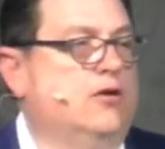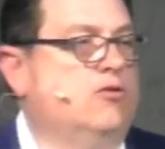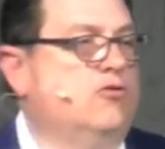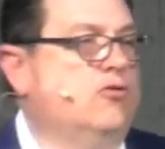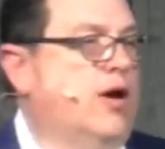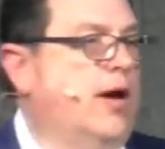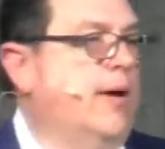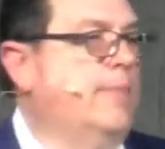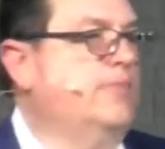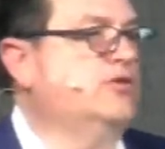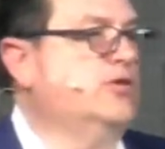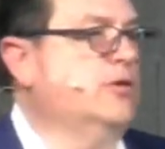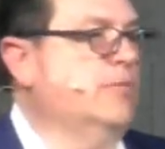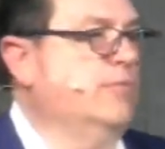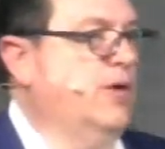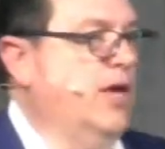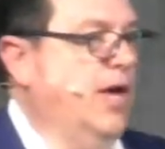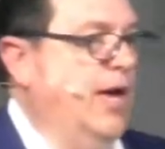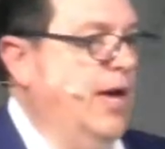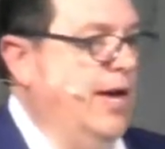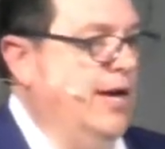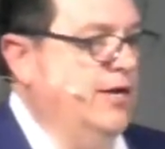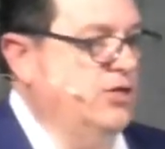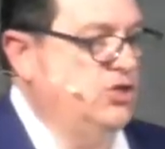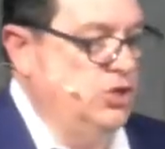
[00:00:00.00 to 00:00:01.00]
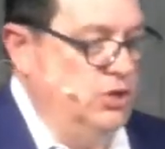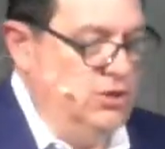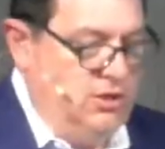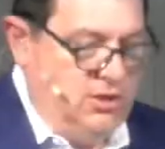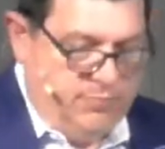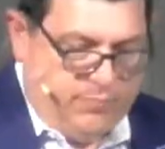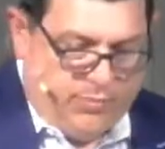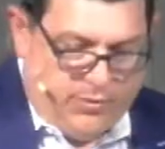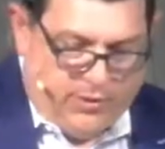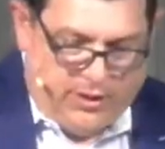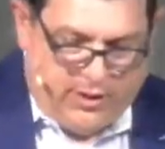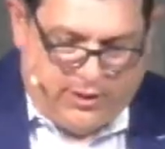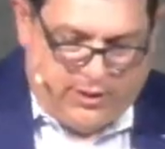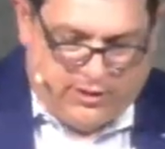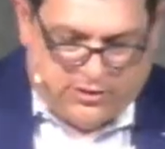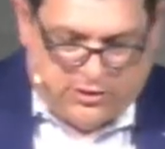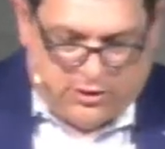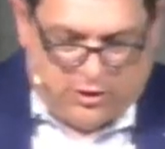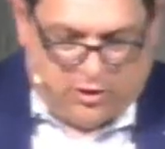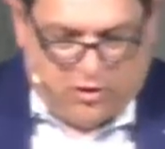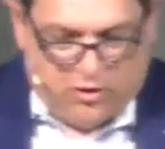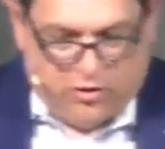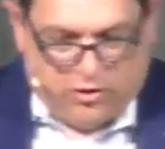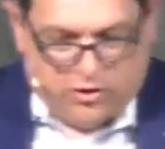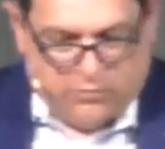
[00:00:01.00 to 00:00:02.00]
and drop some cash in the plate as
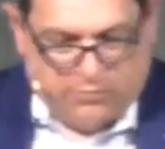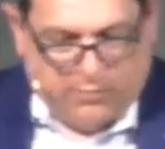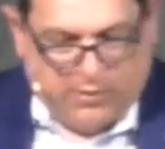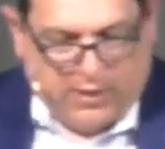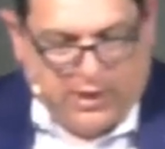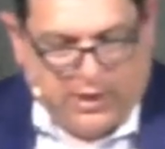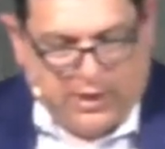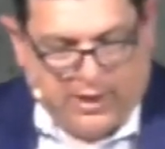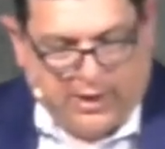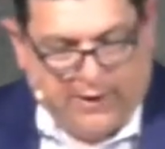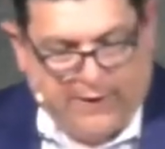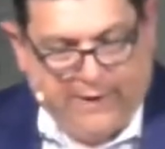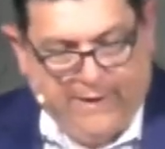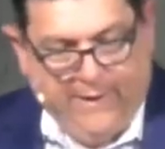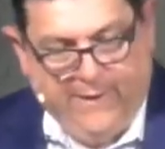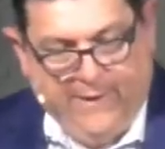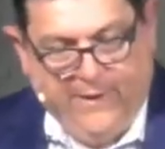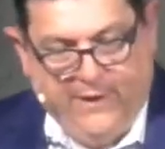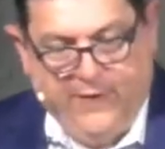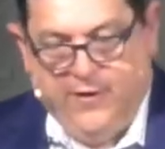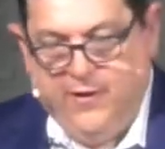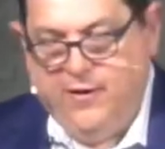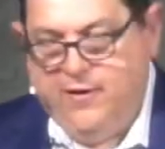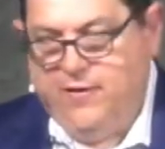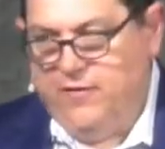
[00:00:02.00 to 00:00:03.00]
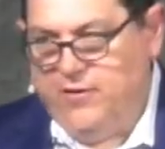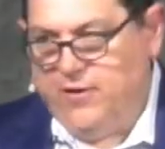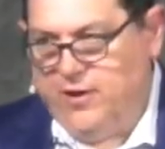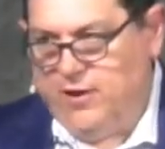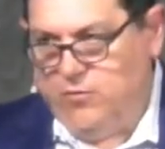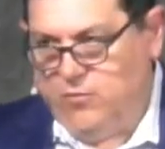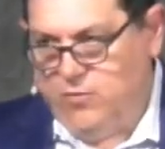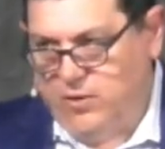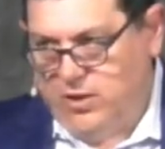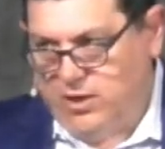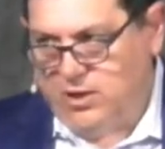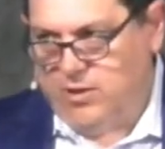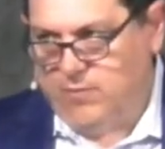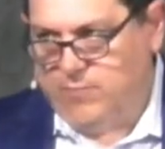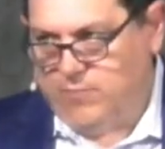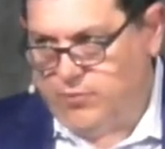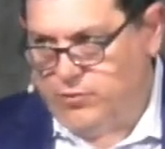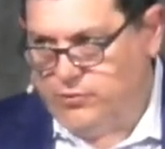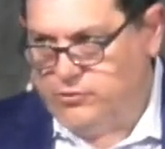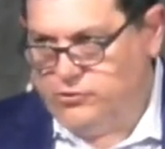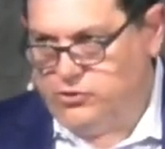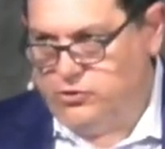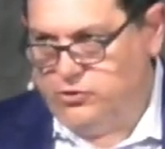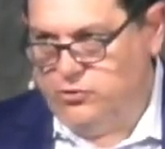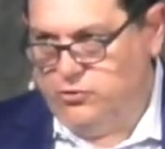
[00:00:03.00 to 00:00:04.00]
it goes by, then we can
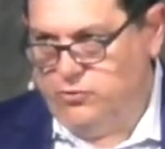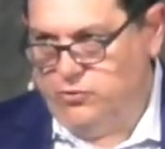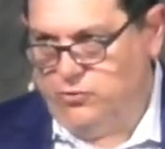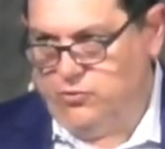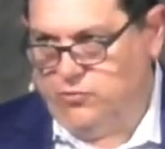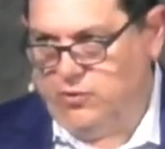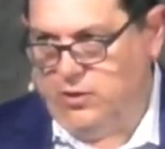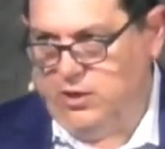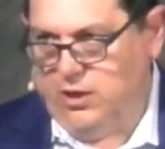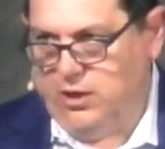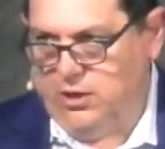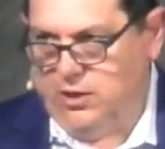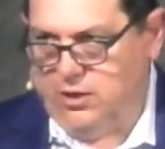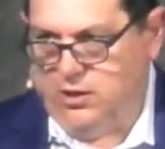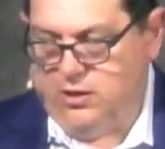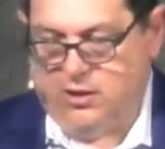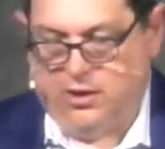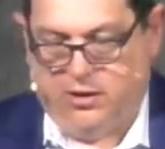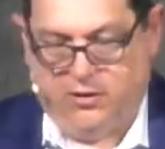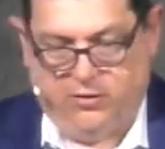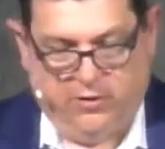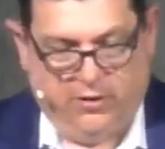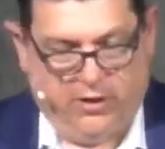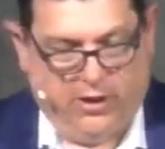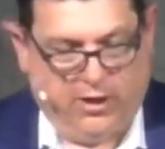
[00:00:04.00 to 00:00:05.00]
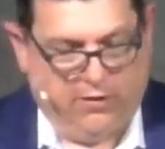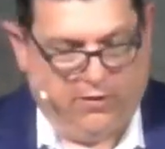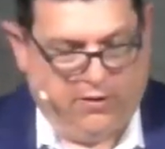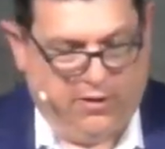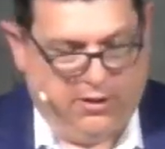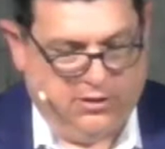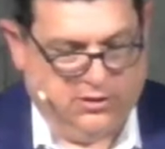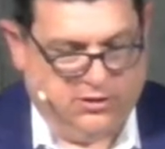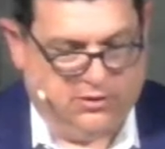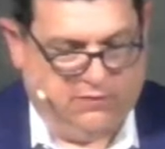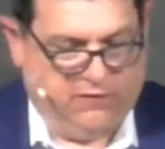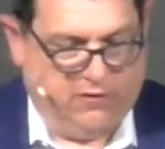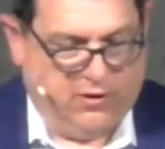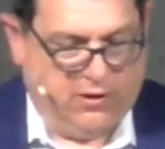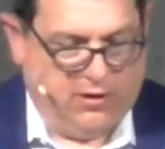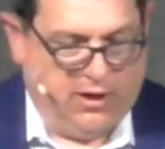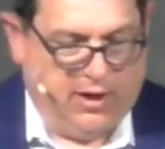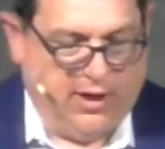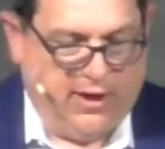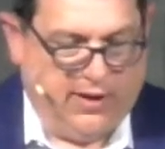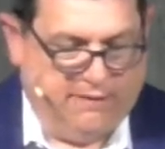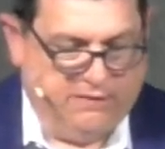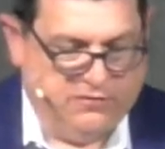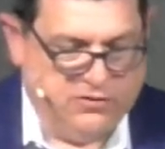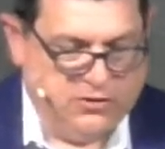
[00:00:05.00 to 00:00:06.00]
pursue greed in other areas of our
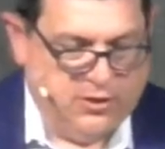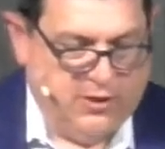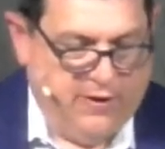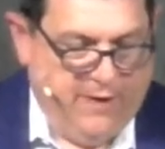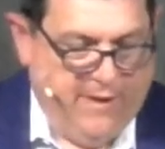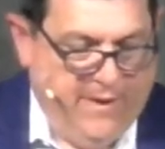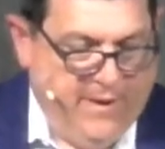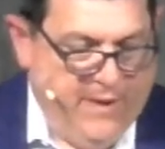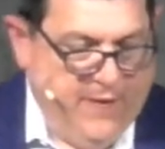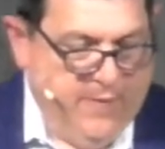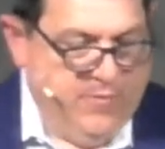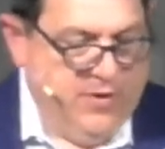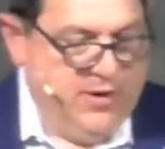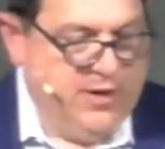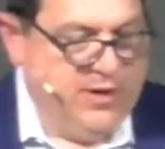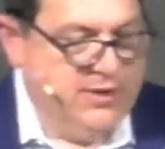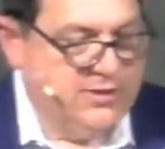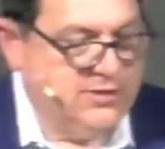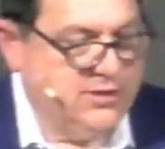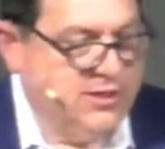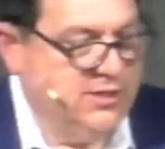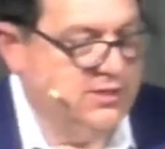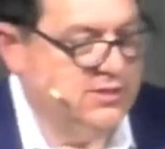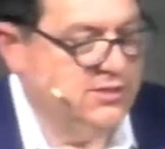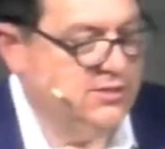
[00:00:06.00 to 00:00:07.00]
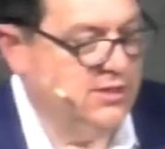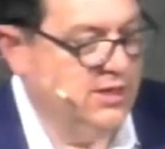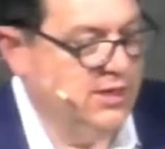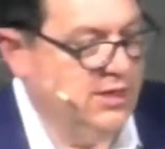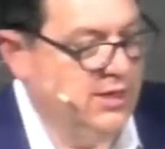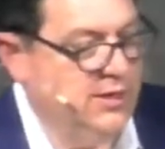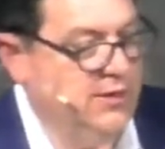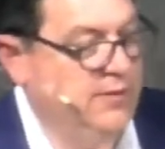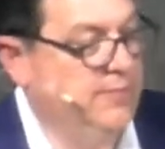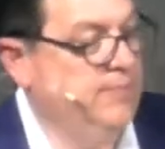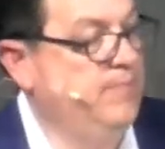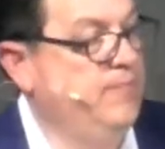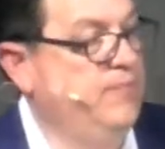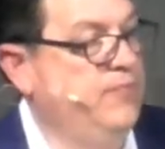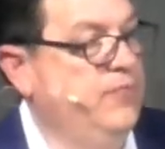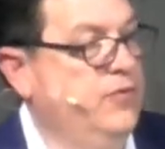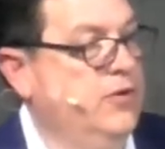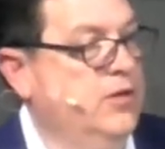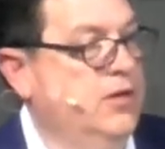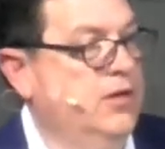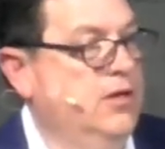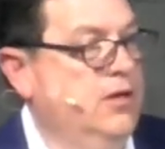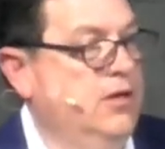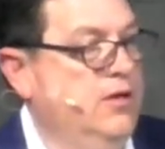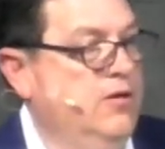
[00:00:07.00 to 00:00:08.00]
lives. But as I said,
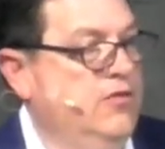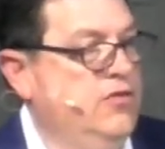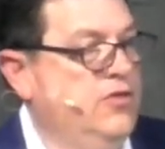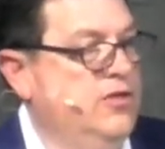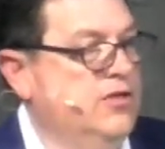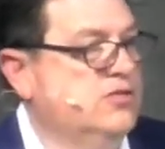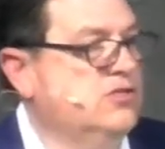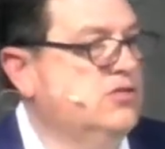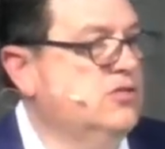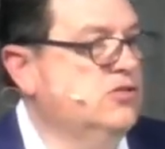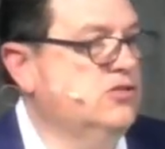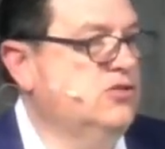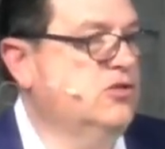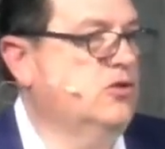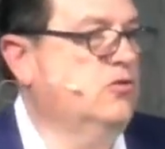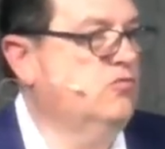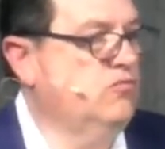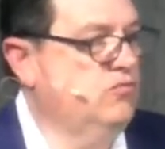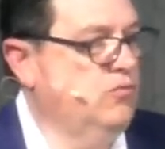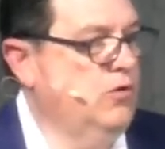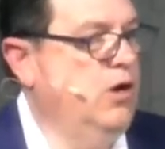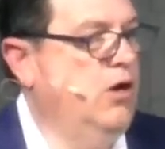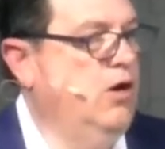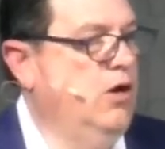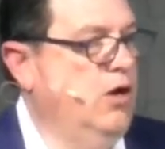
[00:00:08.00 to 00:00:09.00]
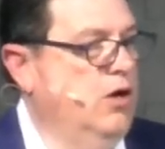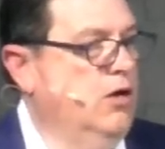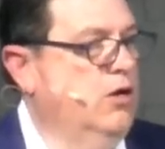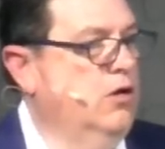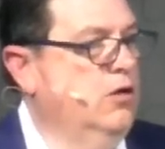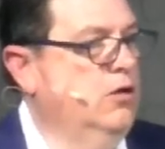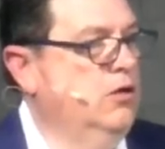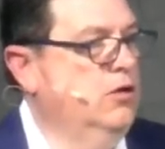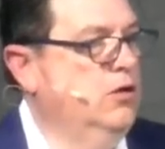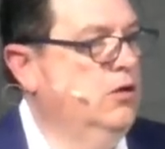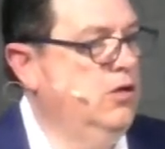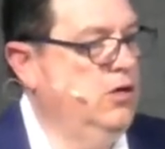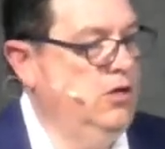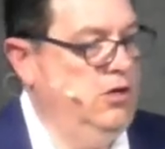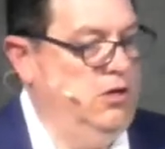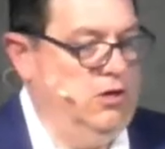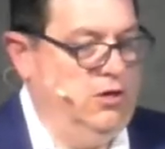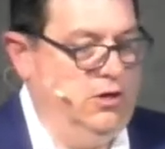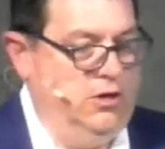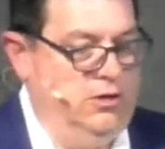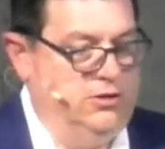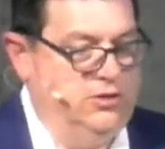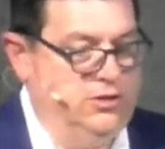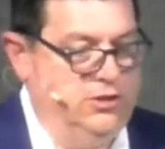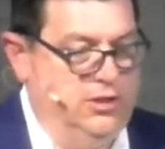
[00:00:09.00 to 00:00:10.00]
this is the wrong
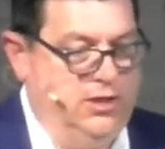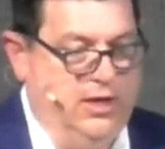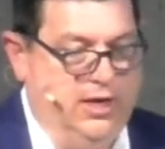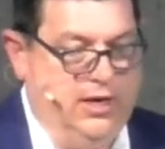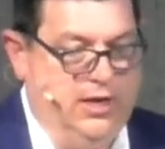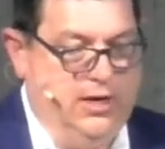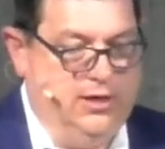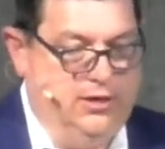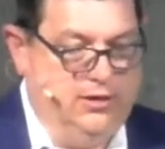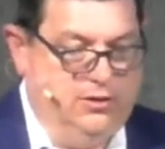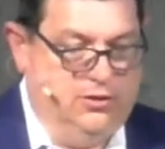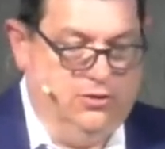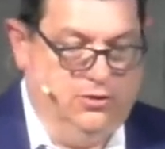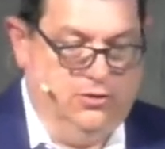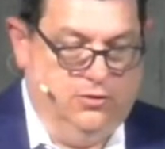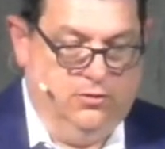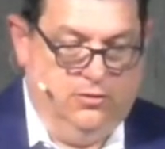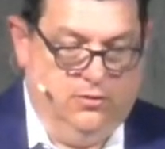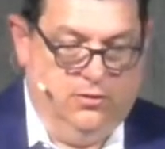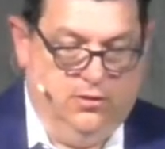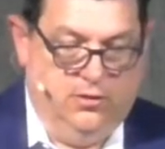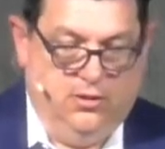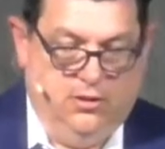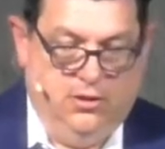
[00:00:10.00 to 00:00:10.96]
heart attitude.